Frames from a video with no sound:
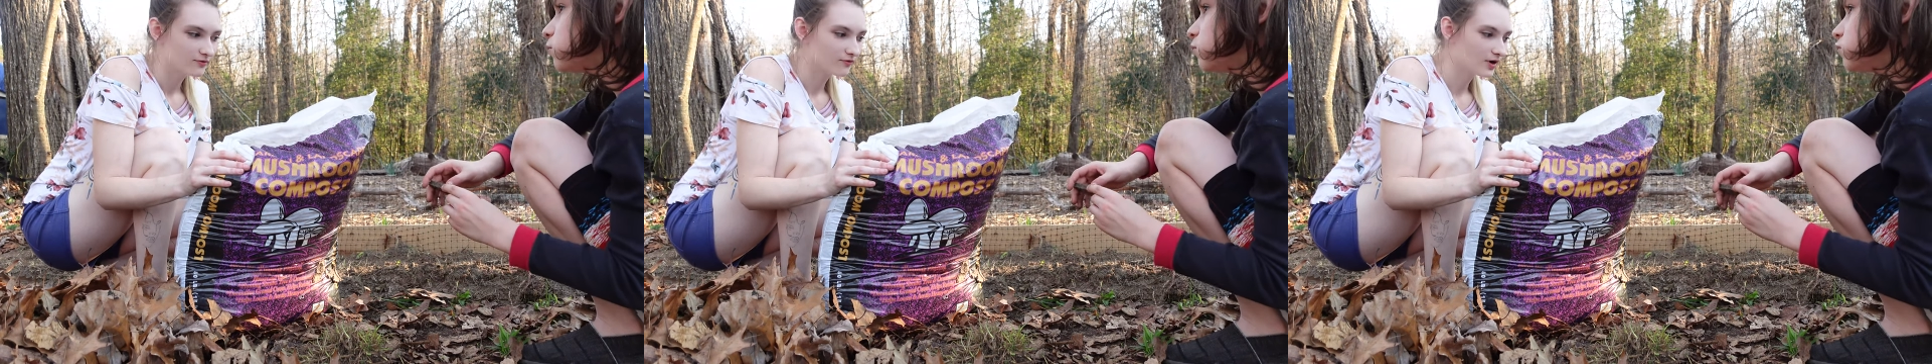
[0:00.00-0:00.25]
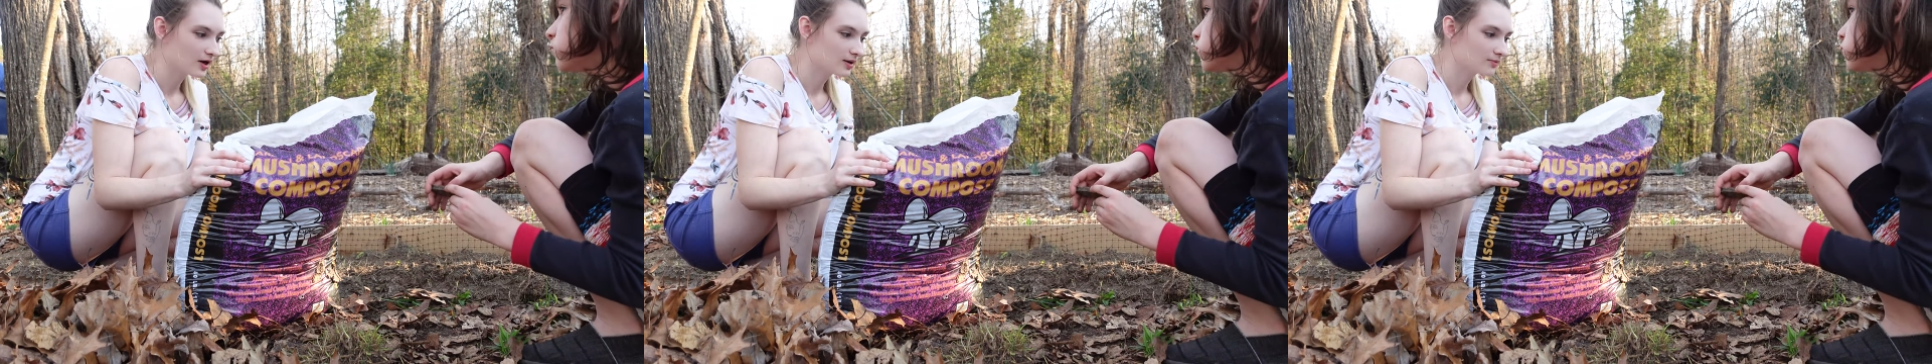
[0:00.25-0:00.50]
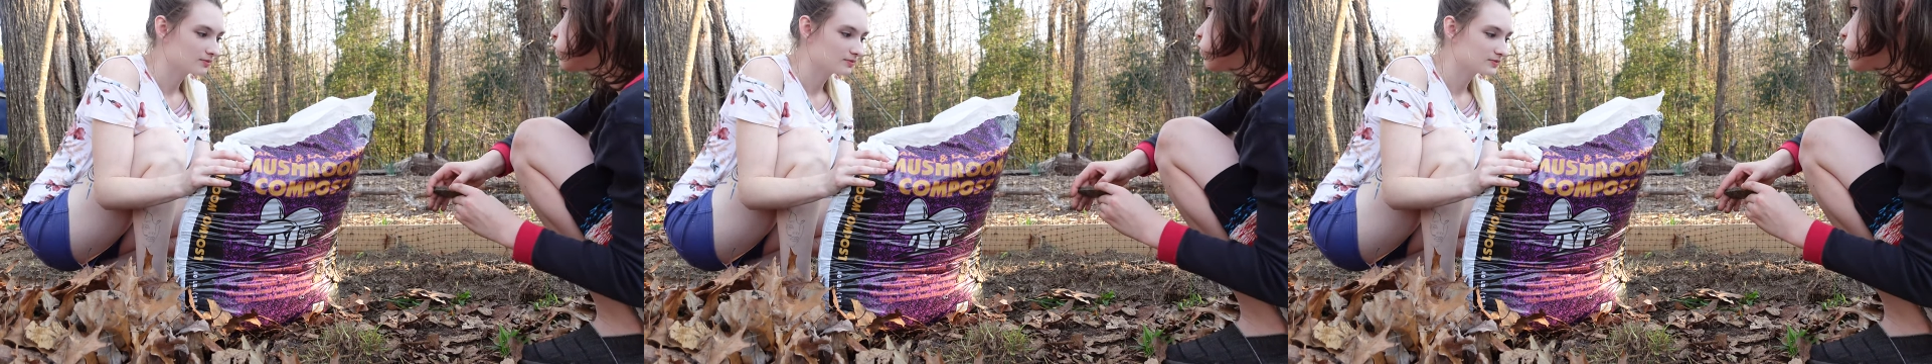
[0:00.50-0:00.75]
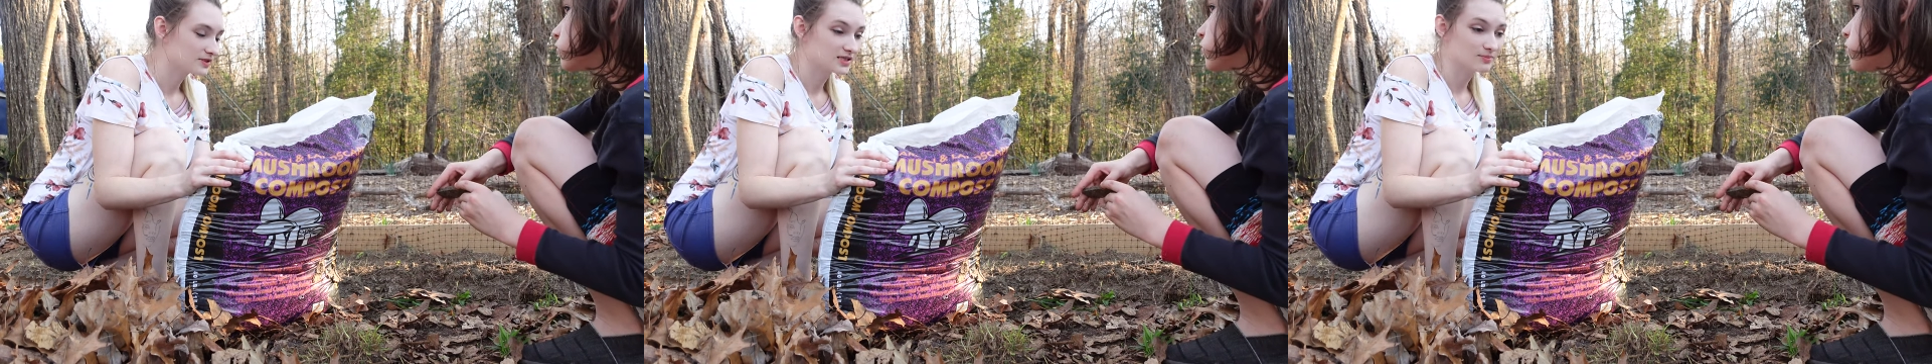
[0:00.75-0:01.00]
from
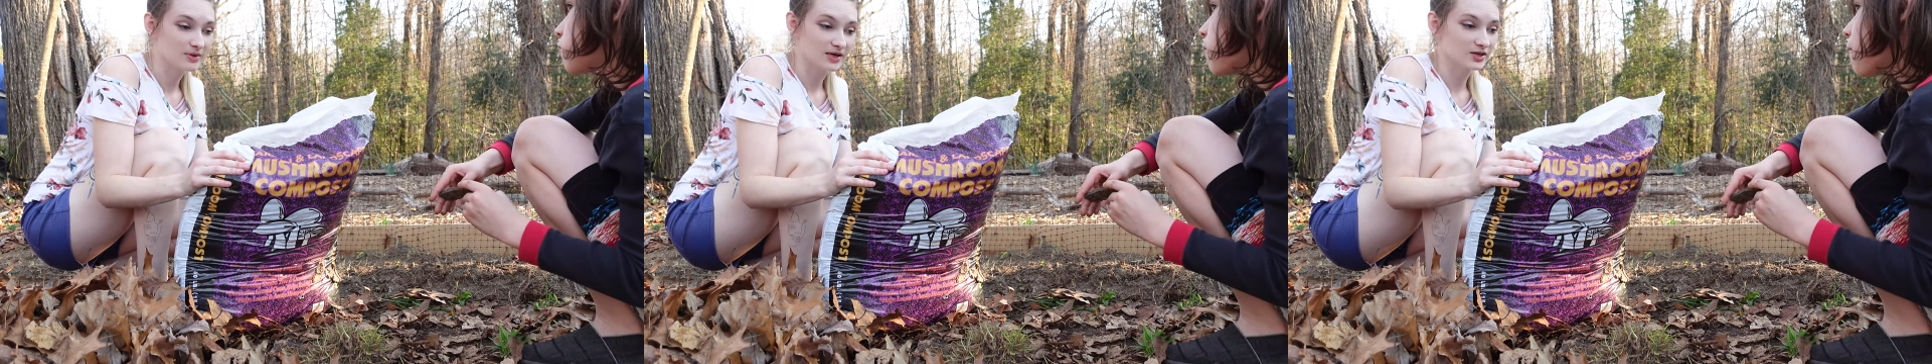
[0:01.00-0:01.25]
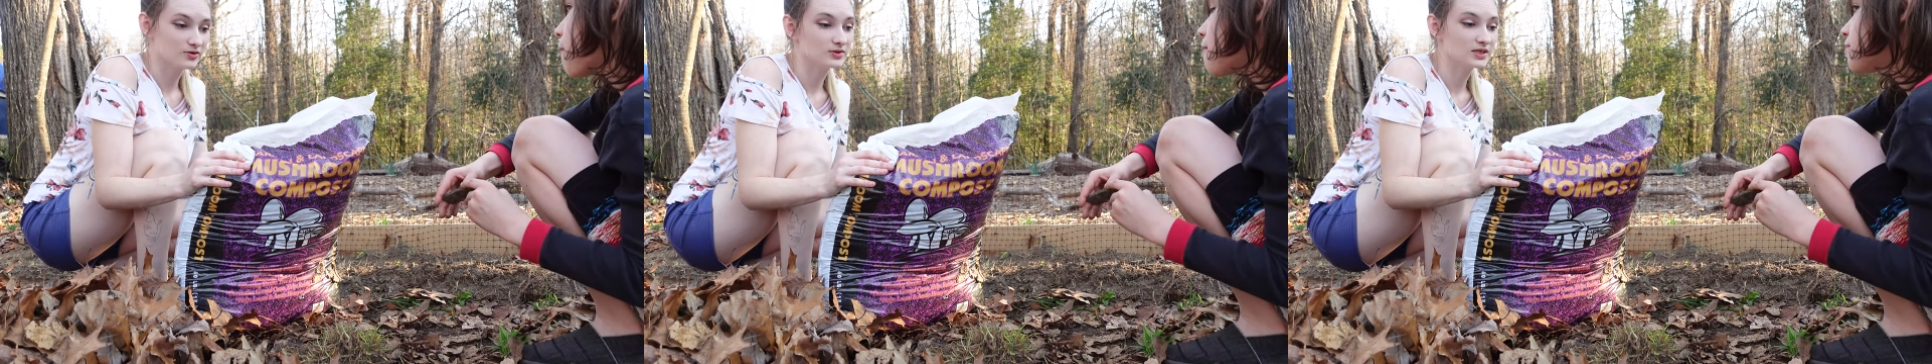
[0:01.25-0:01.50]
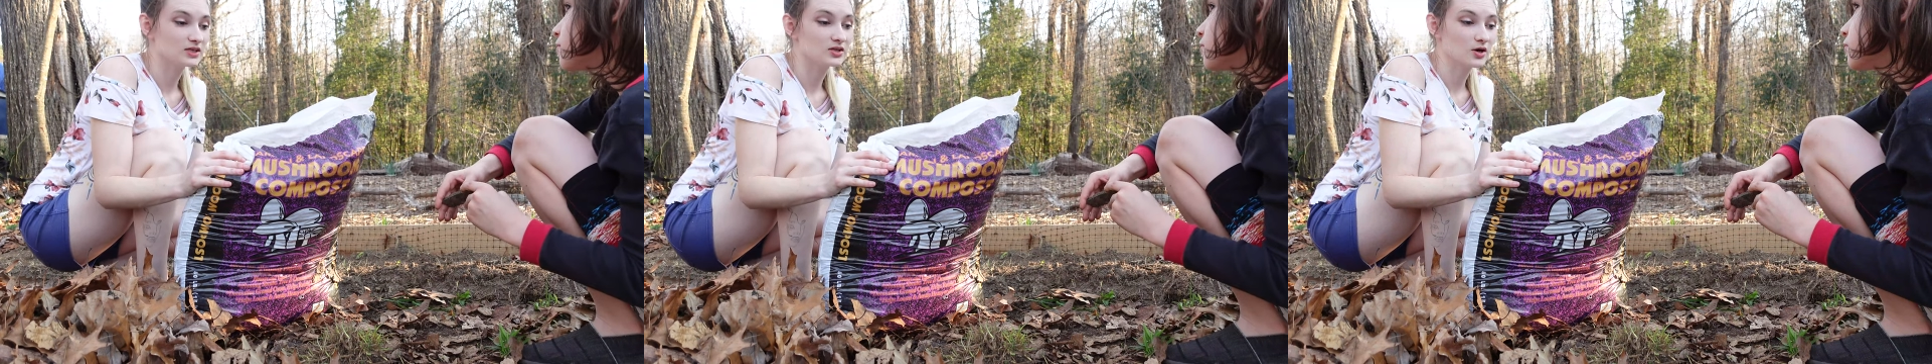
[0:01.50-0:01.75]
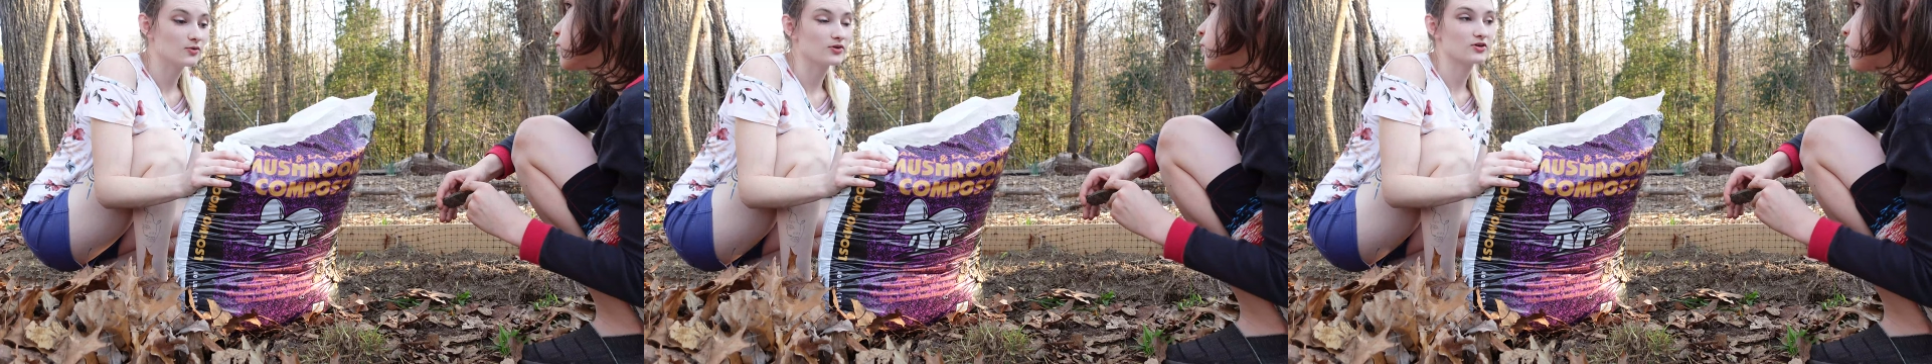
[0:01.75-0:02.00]
somebody who didn't
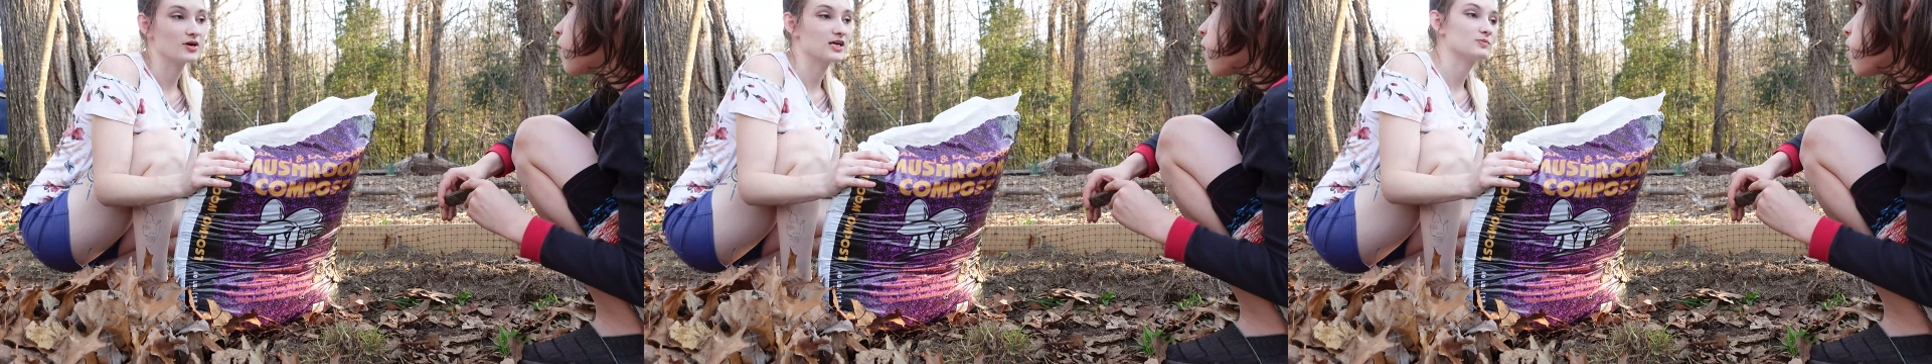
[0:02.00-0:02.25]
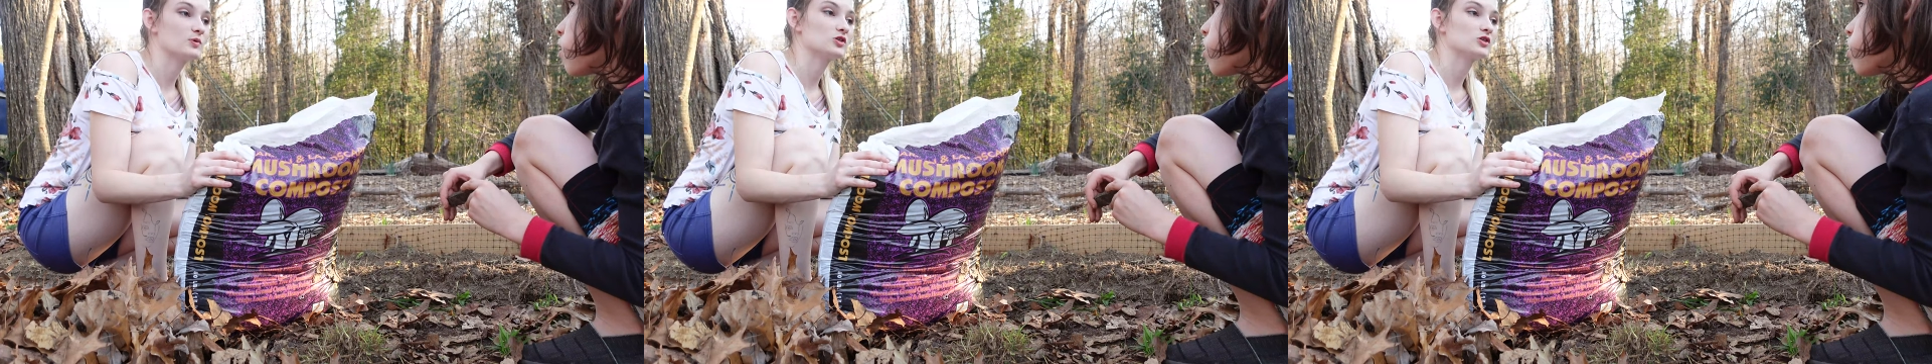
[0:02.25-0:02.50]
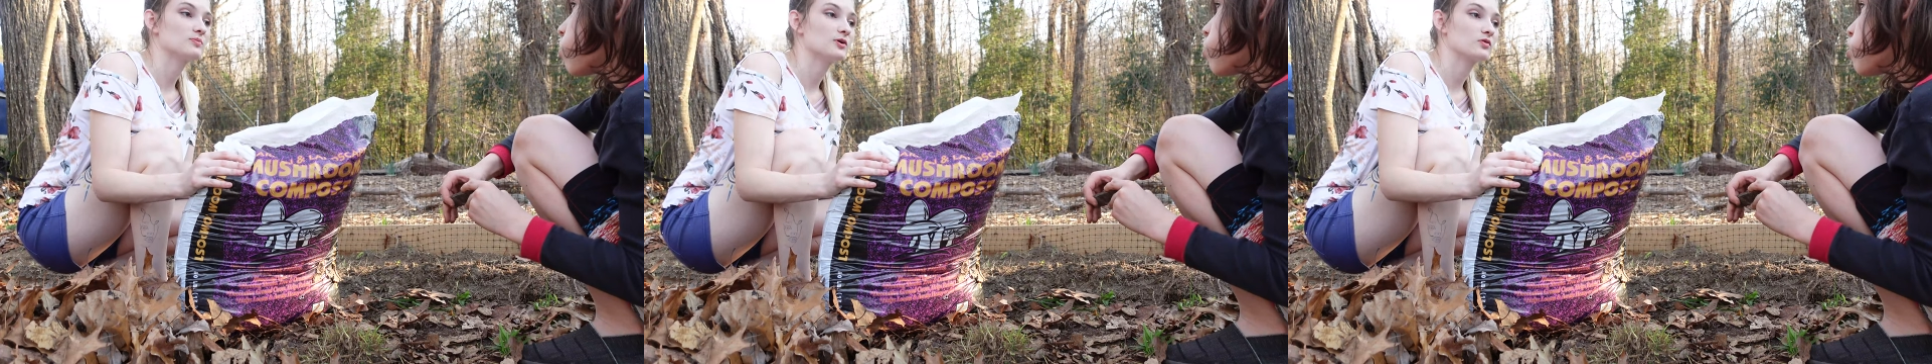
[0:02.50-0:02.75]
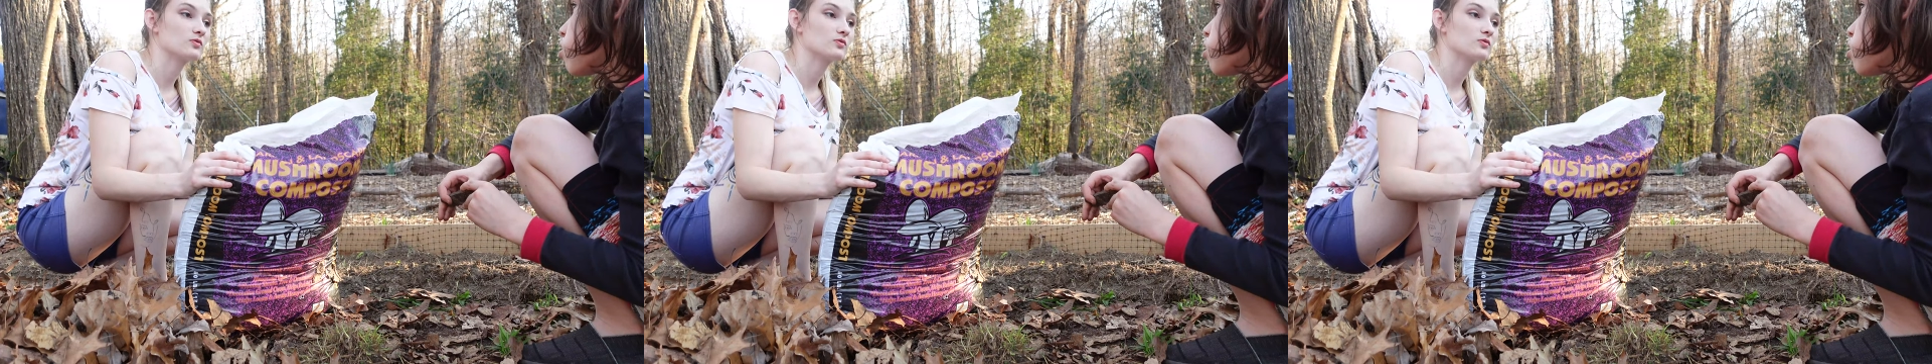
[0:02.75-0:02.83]
know that you're not supposed to put